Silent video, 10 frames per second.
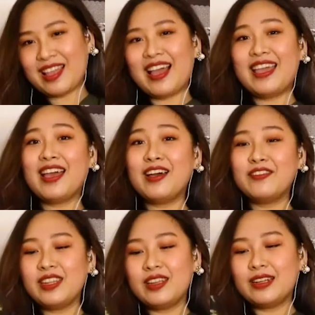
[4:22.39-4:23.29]
I have
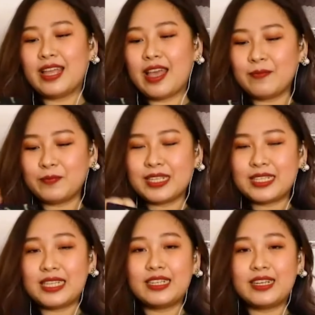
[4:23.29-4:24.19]
in here the Empress
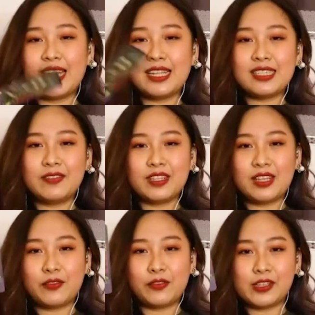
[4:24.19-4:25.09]
and
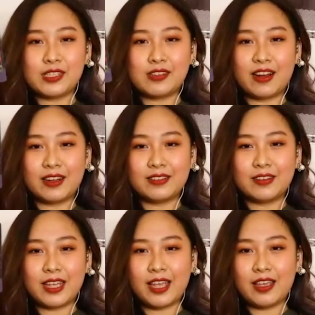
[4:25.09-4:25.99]
Creativity first card.
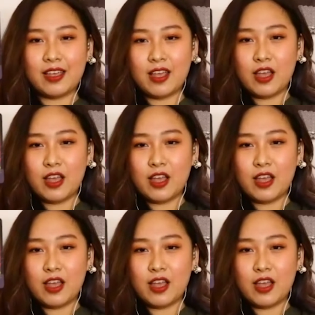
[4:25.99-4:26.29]
Okay.